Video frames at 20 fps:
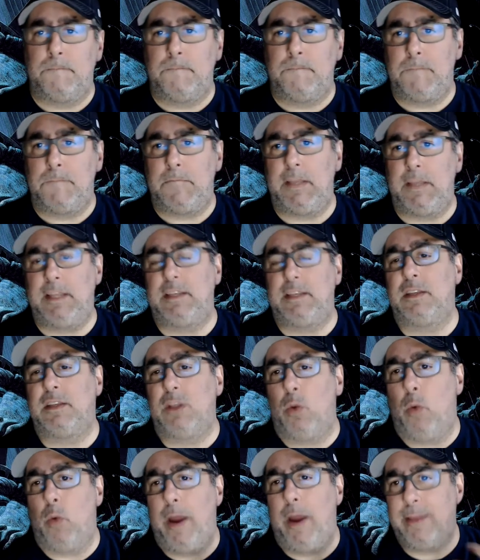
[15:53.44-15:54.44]
This is
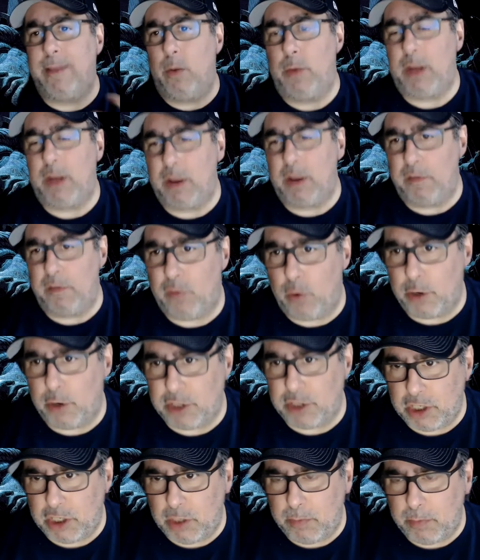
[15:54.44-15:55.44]
the way that we can
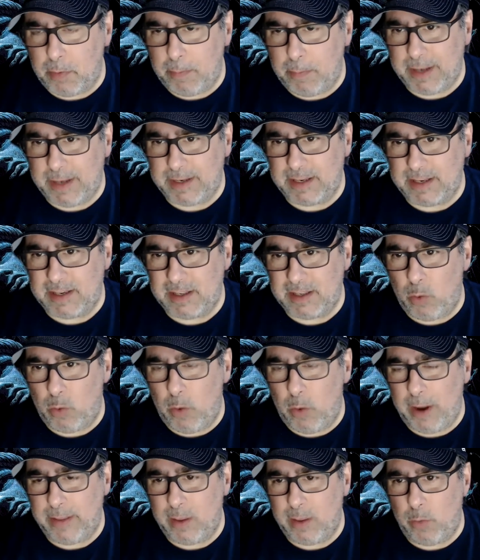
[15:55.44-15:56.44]
flourish as human beings. This is the
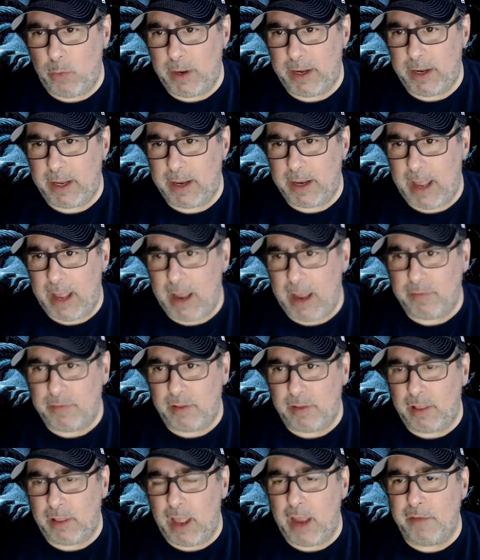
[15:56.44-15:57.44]
way that we can have
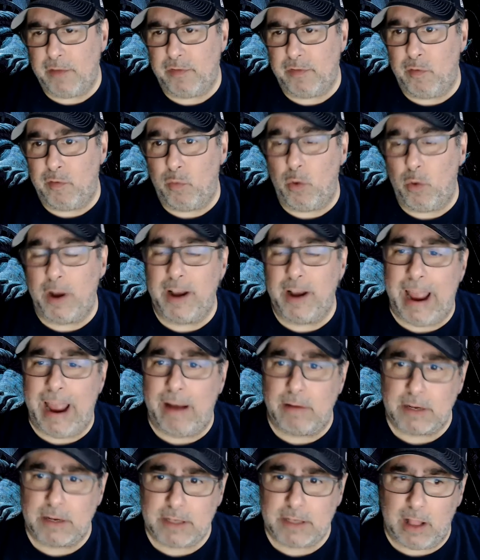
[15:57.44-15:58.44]
the life of what
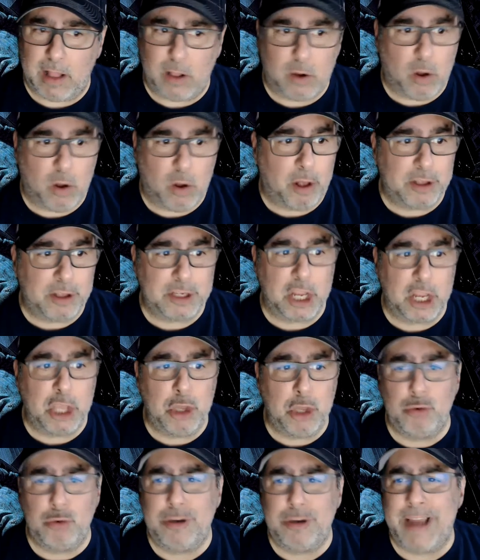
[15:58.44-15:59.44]
Aristotle calls
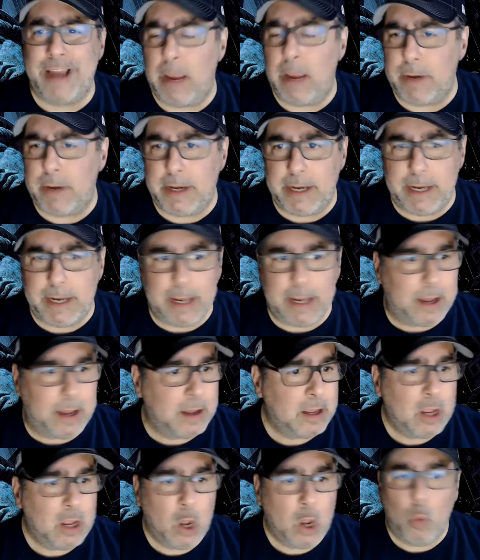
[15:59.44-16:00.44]
eudaimonia,
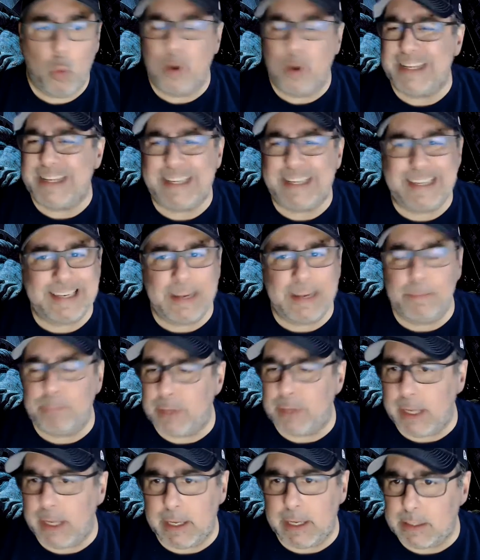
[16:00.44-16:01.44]
which
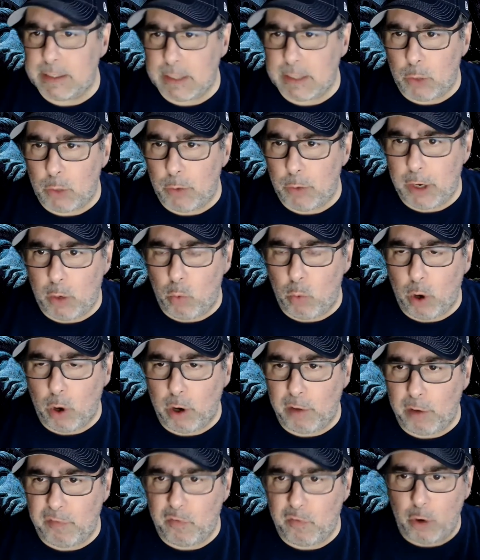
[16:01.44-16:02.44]
simply is the Greek
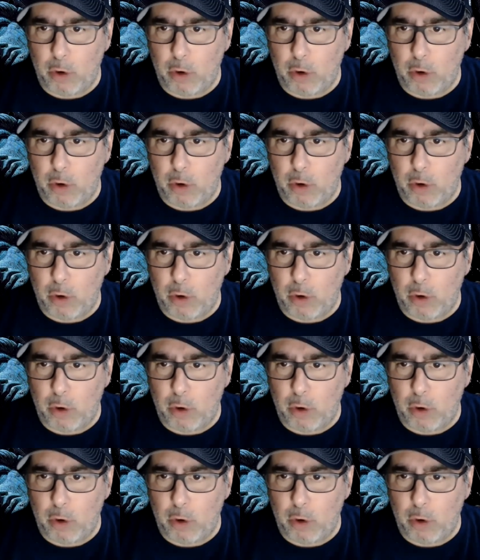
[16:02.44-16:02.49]
word for